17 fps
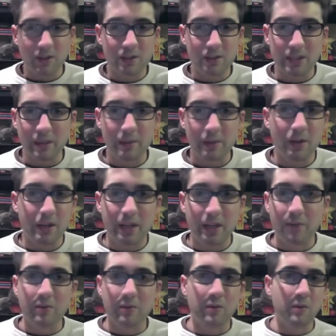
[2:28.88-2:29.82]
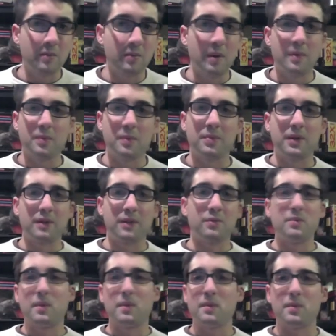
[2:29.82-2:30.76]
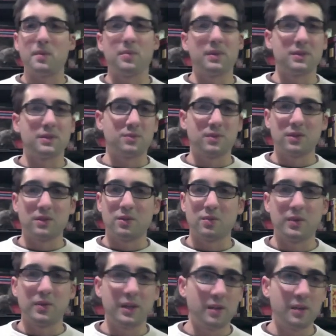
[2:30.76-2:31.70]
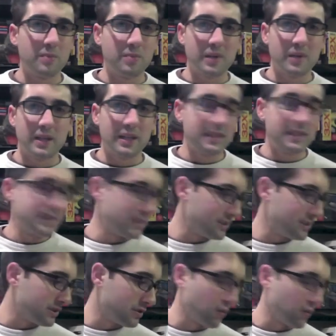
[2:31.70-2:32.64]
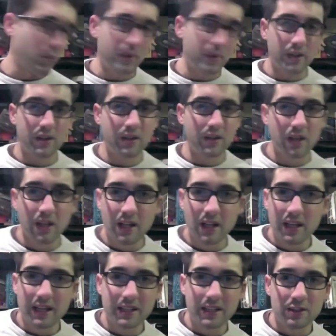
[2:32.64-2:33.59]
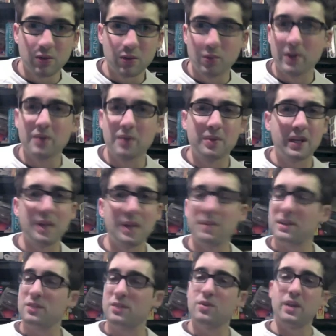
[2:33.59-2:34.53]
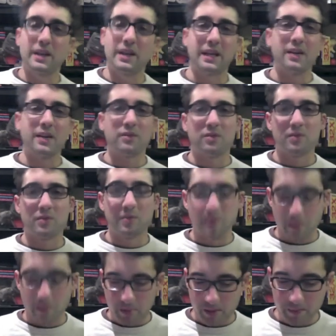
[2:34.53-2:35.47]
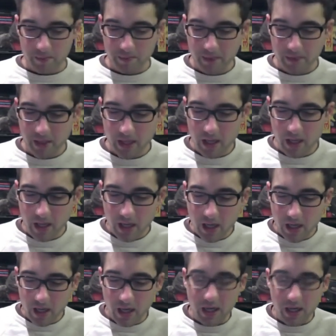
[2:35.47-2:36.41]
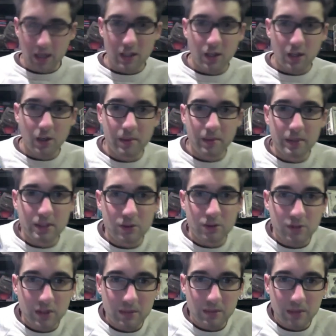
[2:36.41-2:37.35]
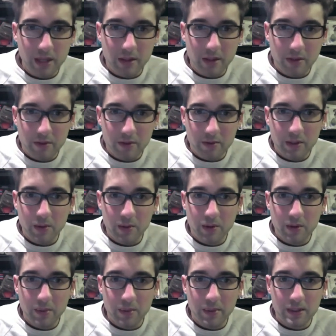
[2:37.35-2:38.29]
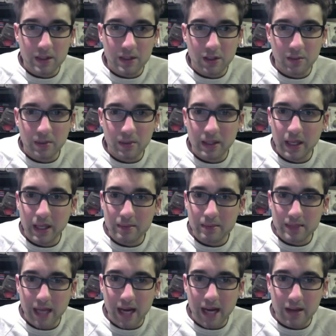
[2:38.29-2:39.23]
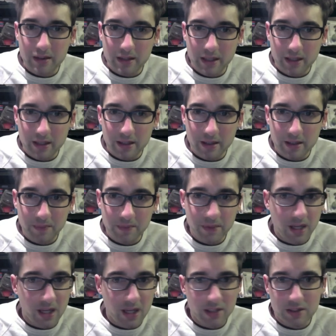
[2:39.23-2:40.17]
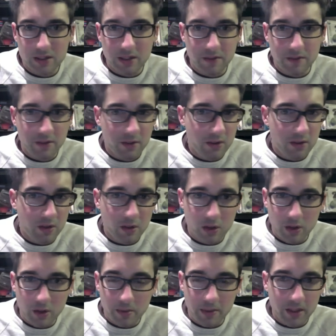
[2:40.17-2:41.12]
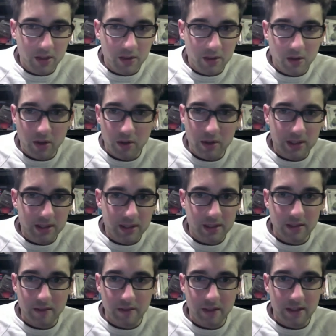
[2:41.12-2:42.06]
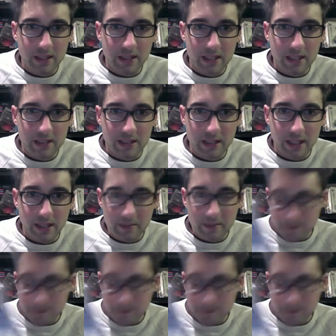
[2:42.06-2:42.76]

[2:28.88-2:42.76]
a long time ago. I can't really remember, but I remember the buttons were a little weird, but it's just a weird, there's a weird gimmick to it. I can't really remember. Kirby's Dream Land 3, one of the best Kirby games out there. If you know Kirby, you know this is a fantastic